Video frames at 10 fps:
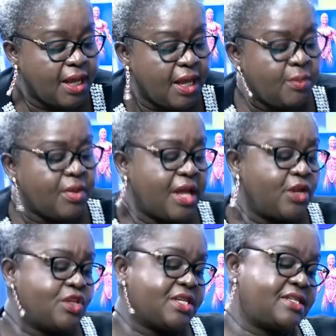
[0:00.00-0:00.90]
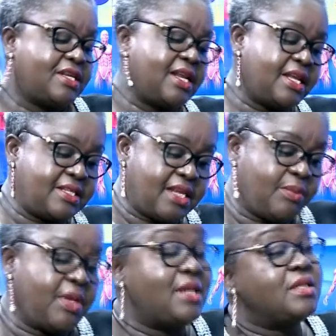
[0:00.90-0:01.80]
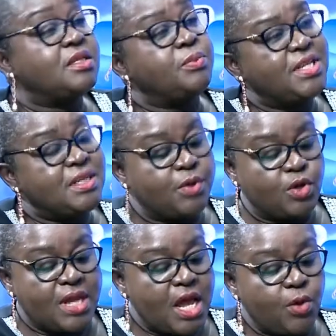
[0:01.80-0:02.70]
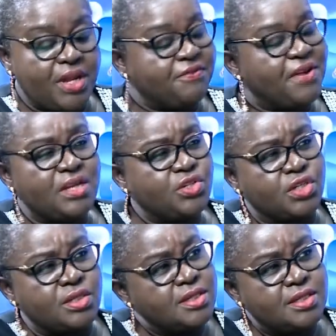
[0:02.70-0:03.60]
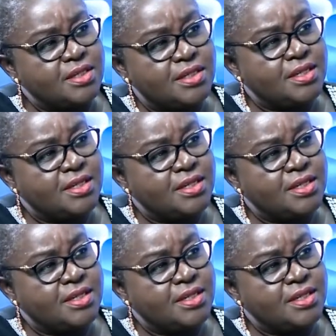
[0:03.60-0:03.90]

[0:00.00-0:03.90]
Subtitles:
Can you just tell us a little bit about how it functions?